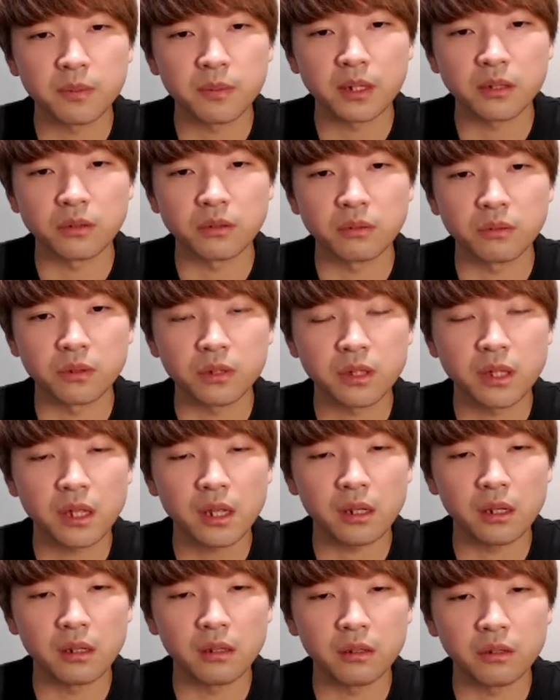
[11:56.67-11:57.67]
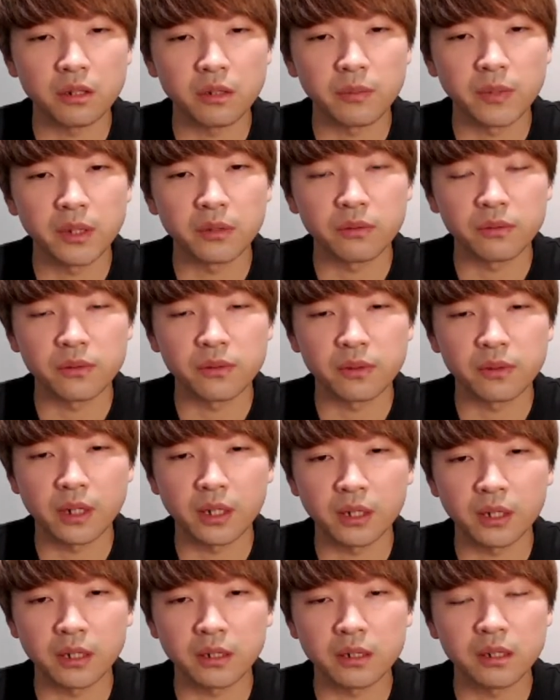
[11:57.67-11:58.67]
and hotfixes are
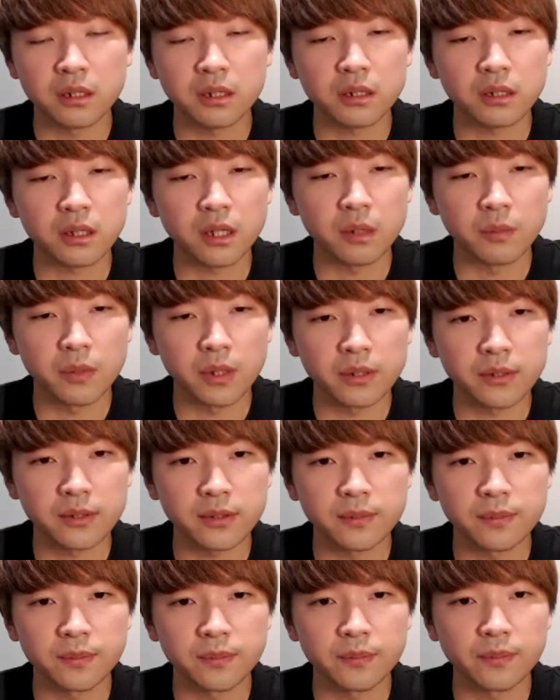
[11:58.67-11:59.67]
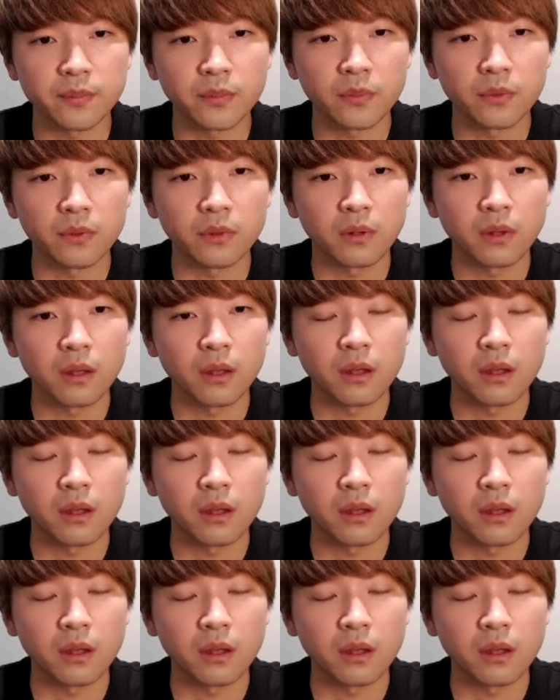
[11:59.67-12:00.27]
incremented as patch versions.